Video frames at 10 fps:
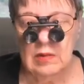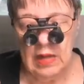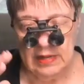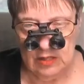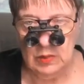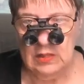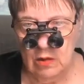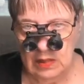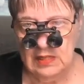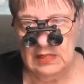as we
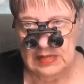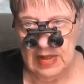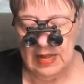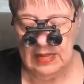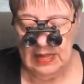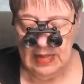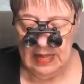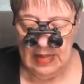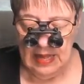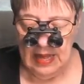know it today.
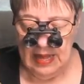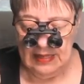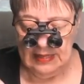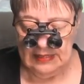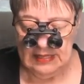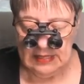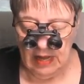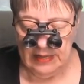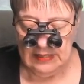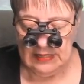And the
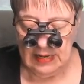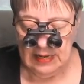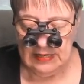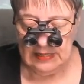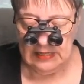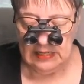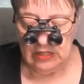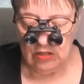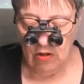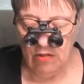designs that I
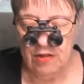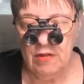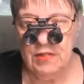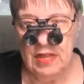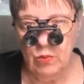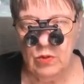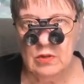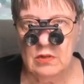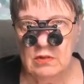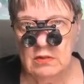stitched, although they
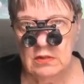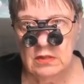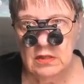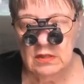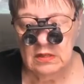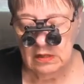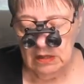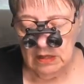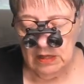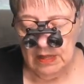were
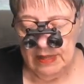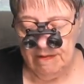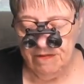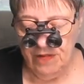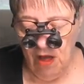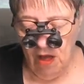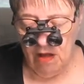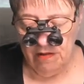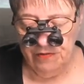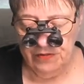
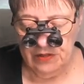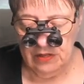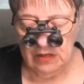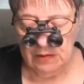involved,